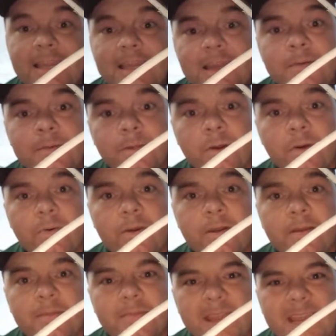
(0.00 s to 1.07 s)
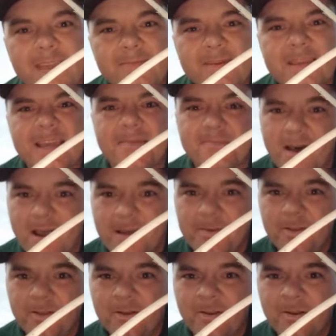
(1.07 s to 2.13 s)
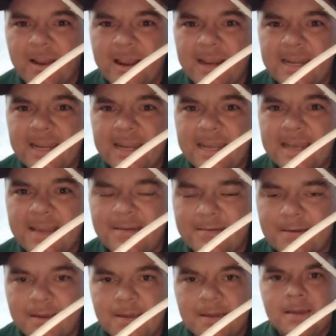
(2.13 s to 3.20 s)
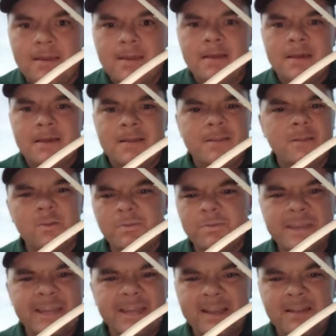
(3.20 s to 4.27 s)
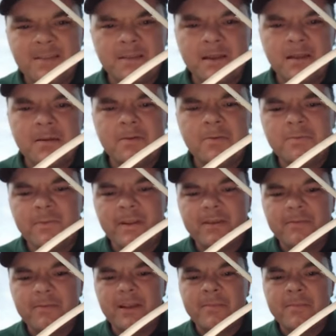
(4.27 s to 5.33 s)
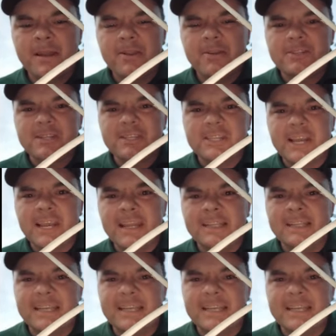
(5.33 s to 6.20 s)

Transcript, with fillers: Even though it may be a popular idea, don't think I don't recommend using chain